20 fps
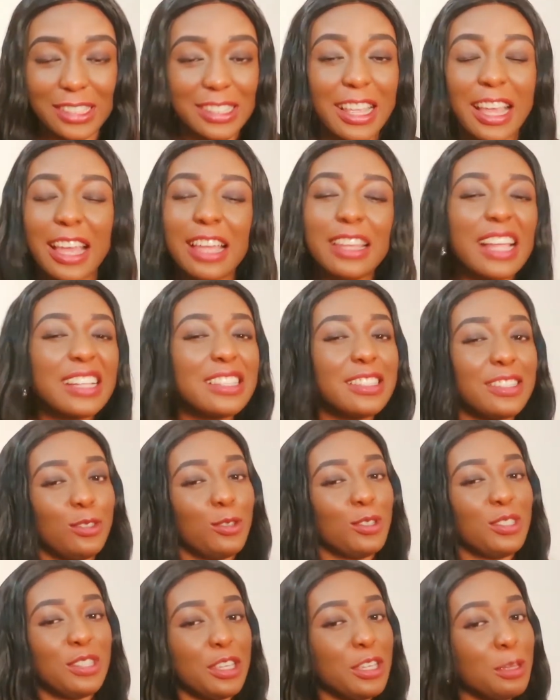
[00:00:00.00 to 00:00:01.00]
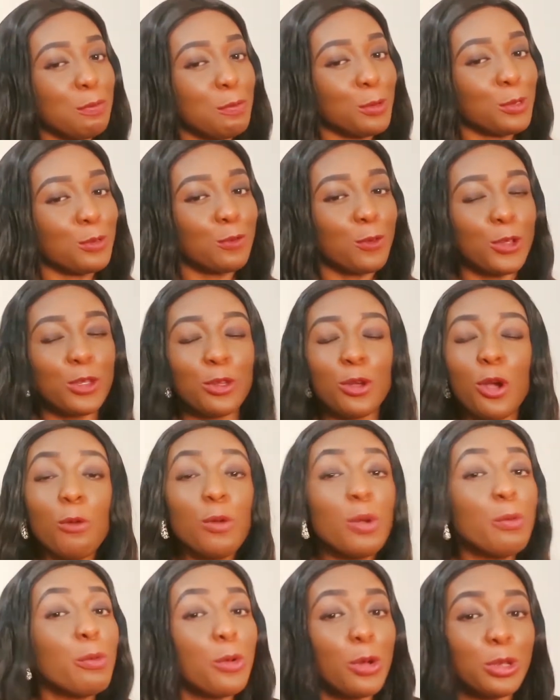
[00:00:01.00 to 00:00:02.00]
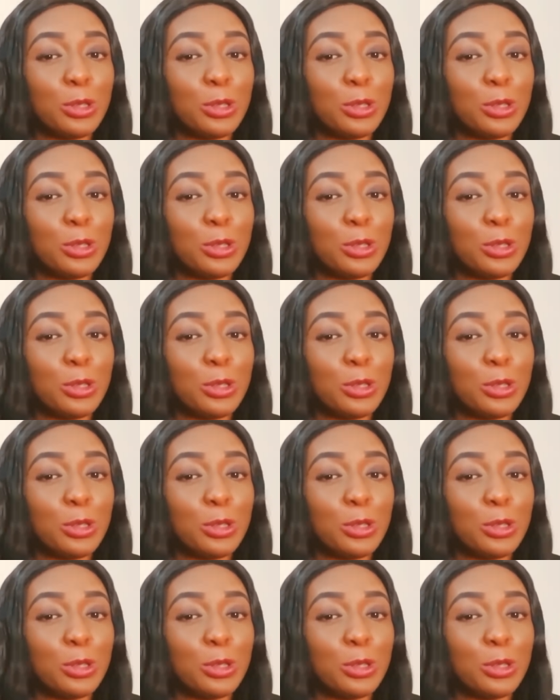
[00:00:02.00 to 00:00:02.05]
That is just the Igbos for you. We will go to